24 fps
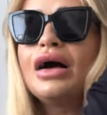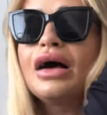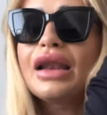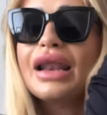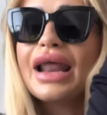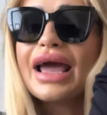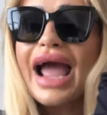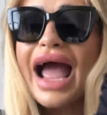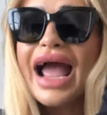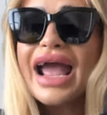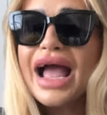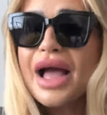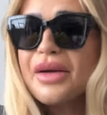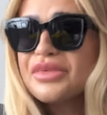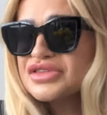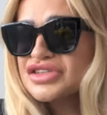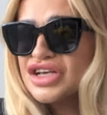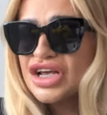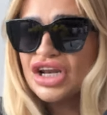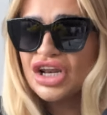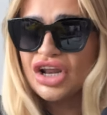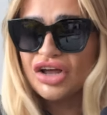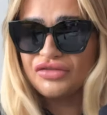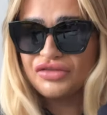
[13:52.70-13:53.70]
like I
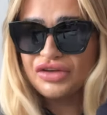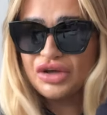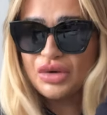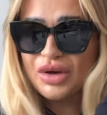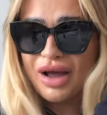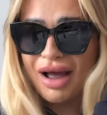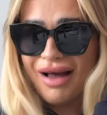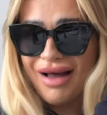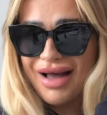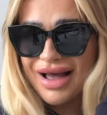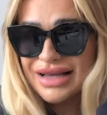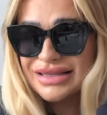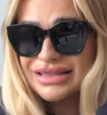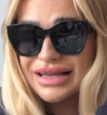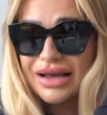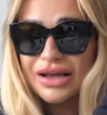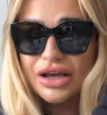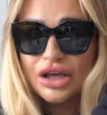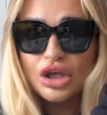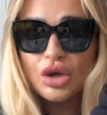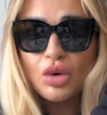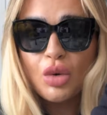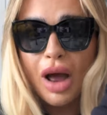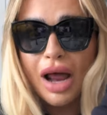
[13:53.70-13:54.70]
absolutely love you guys. Like,
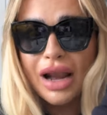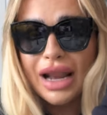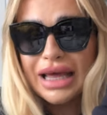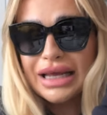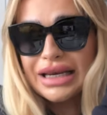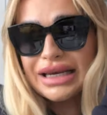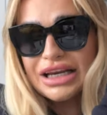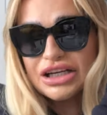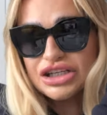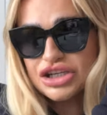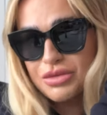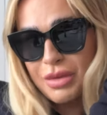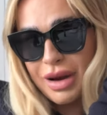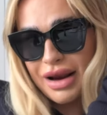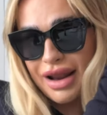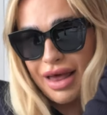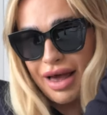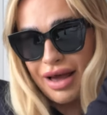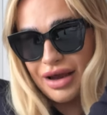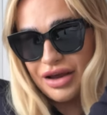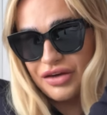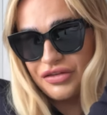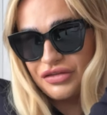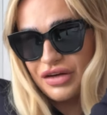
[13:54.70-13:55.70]
you are like literally my
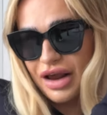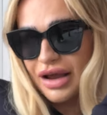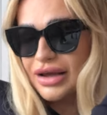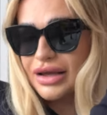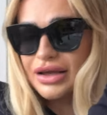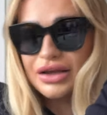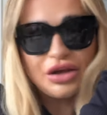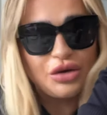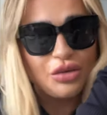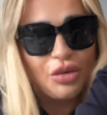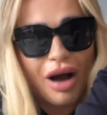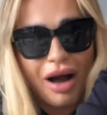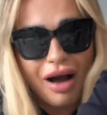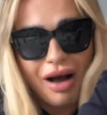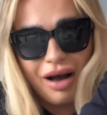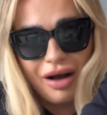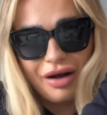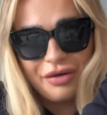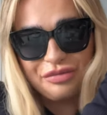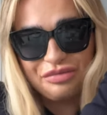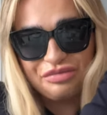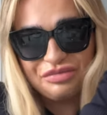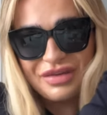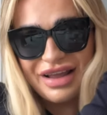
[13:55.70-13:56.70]
life. Like, you
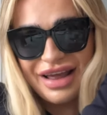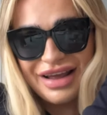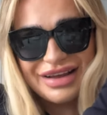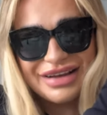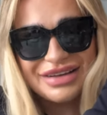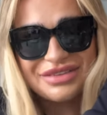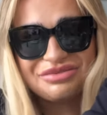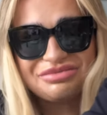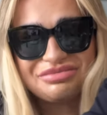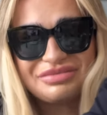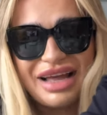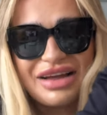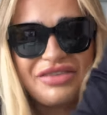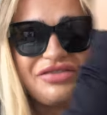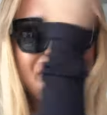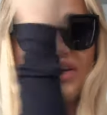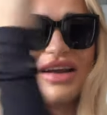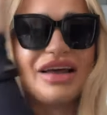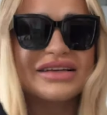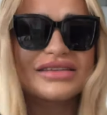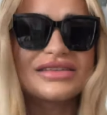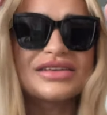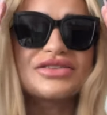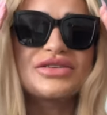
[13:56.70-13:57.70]
are. Like, I feel
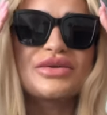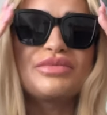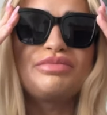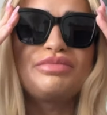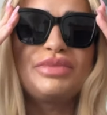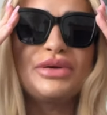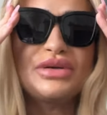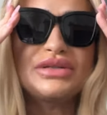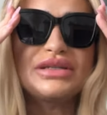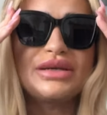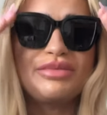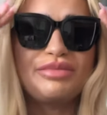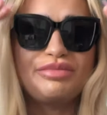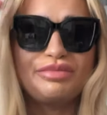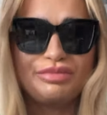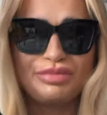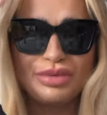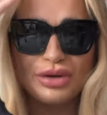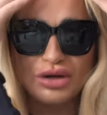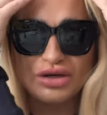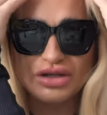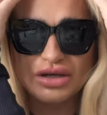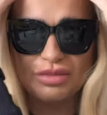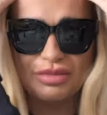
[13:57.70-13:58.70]
like such a bougie,
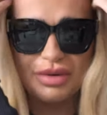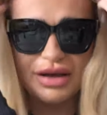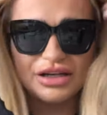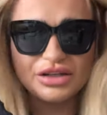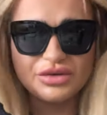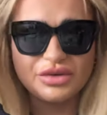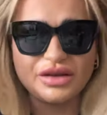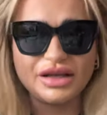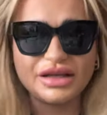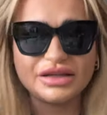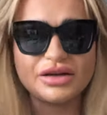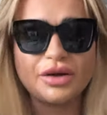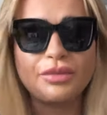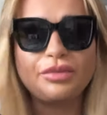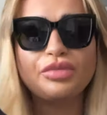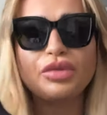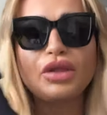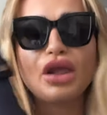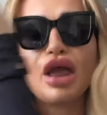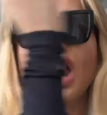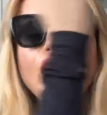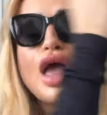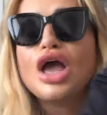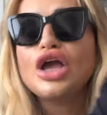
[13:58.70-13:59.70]
bougie bitch with you on.
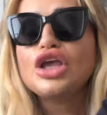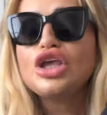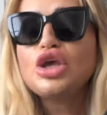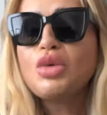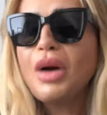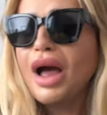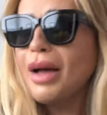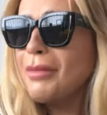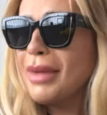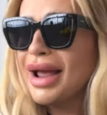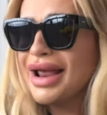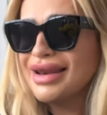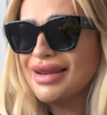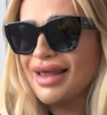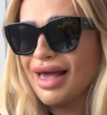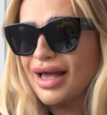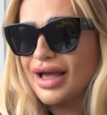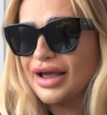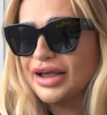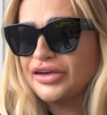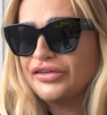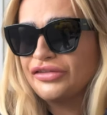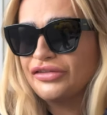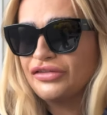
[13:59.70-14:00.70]
You are my
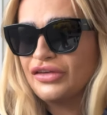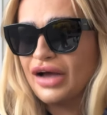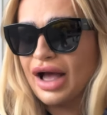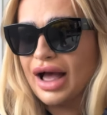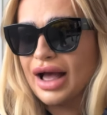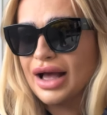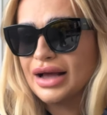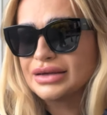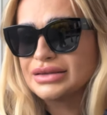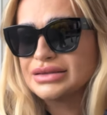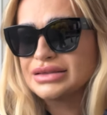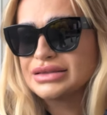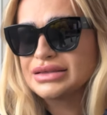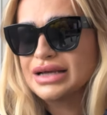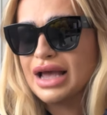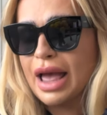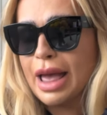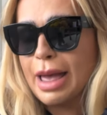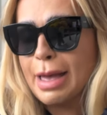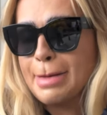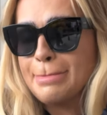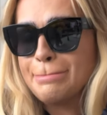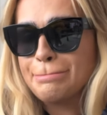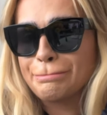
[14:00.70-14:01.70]
life, and
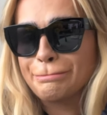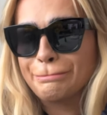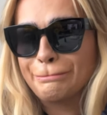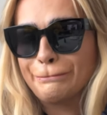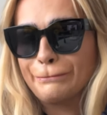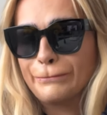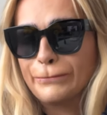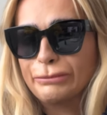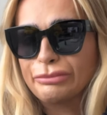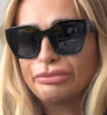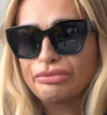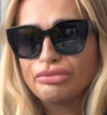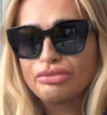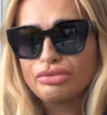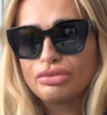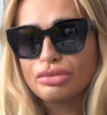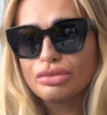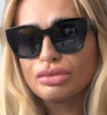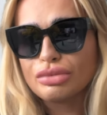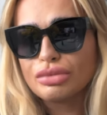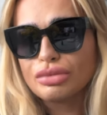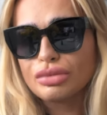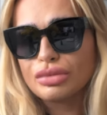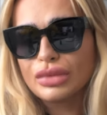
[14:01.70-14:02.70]
um,
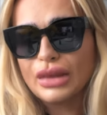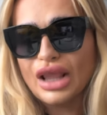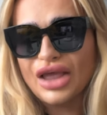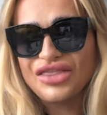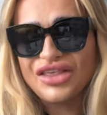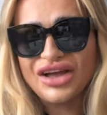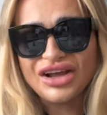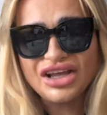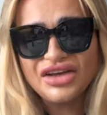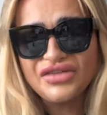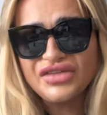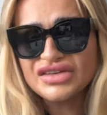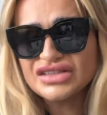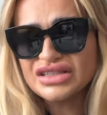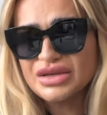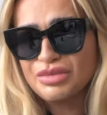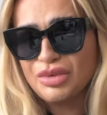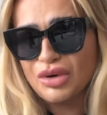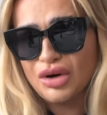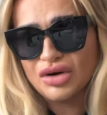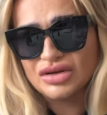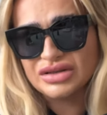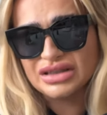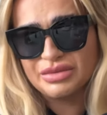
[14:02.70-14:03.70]
thank you for
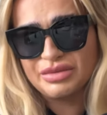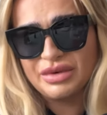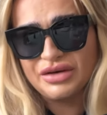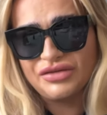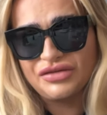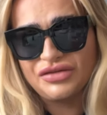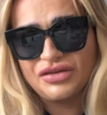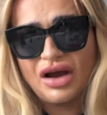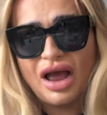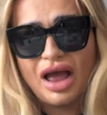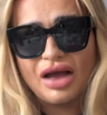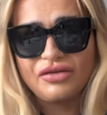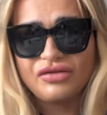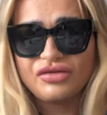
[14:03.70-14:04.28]
supporting me for,